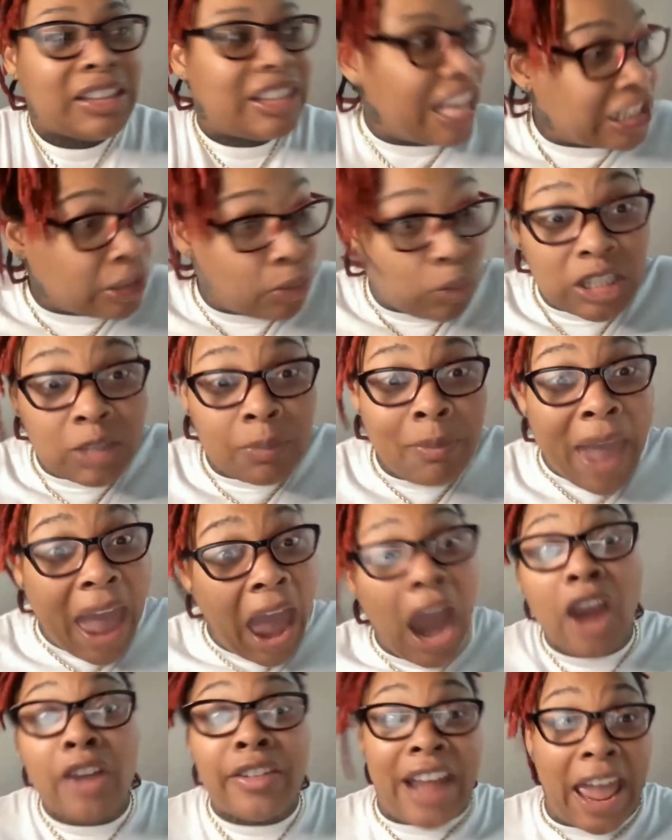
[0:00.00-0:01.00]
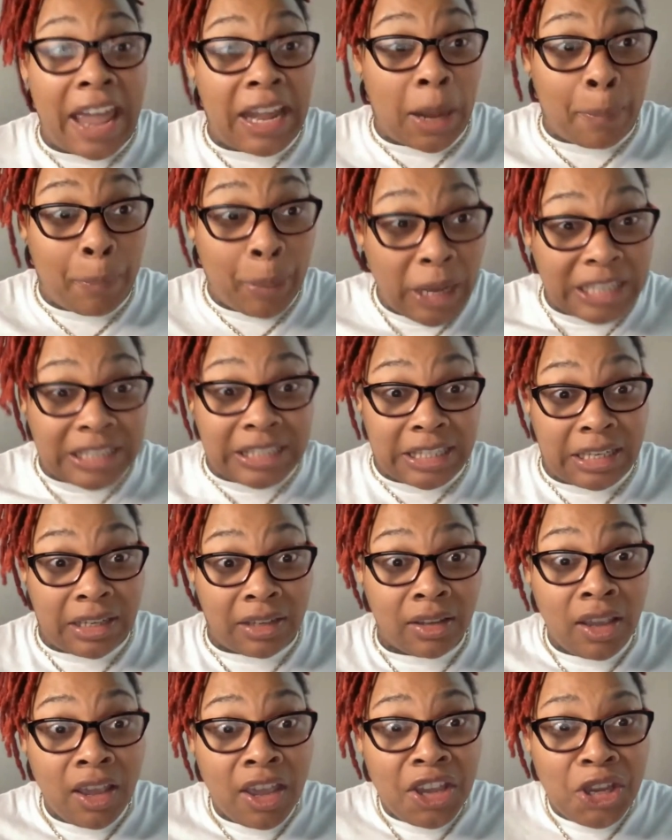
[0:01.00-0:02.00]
This was marinated pussy.